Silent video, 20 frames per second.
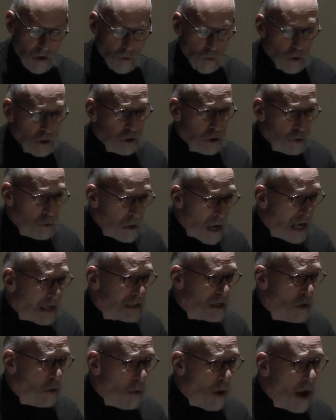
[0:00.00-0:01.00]
We do
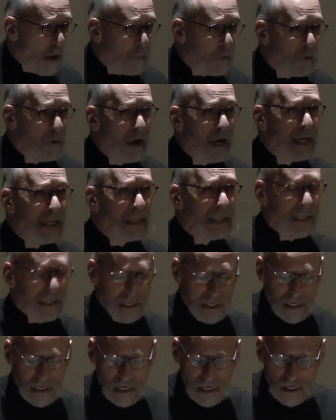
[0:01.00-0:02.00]
not
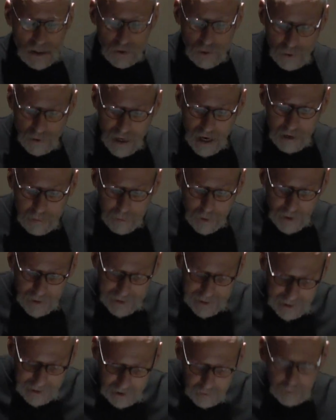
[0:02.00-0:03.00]
cooperate, do not
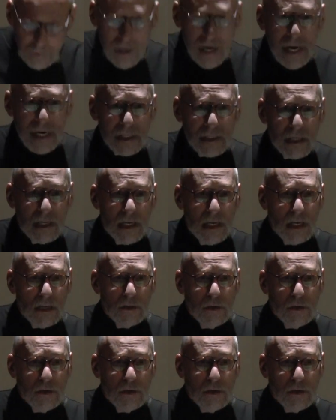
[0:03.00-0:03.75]
participate,